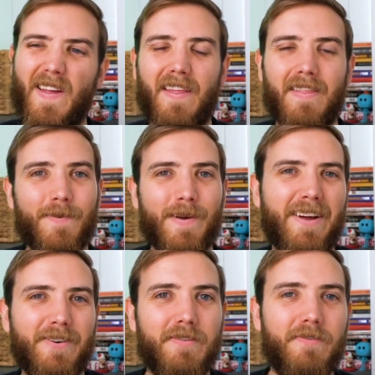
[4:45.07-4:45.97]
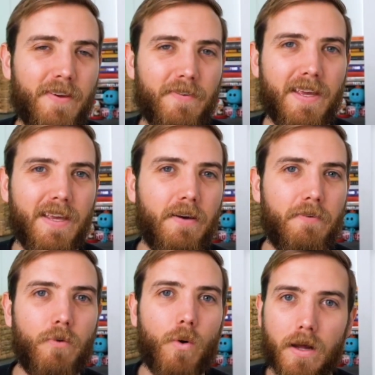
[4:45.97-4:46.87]
that 350 to
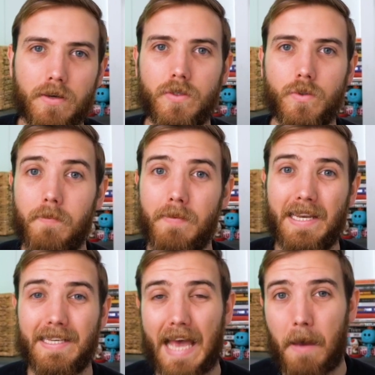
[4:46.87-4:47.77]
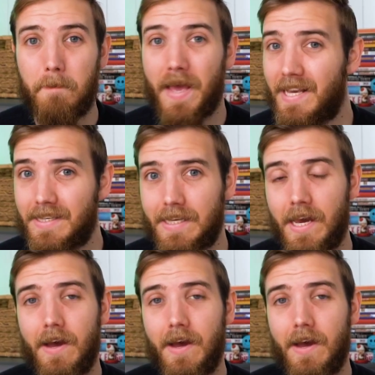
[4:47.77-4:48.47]
400 square meters at best.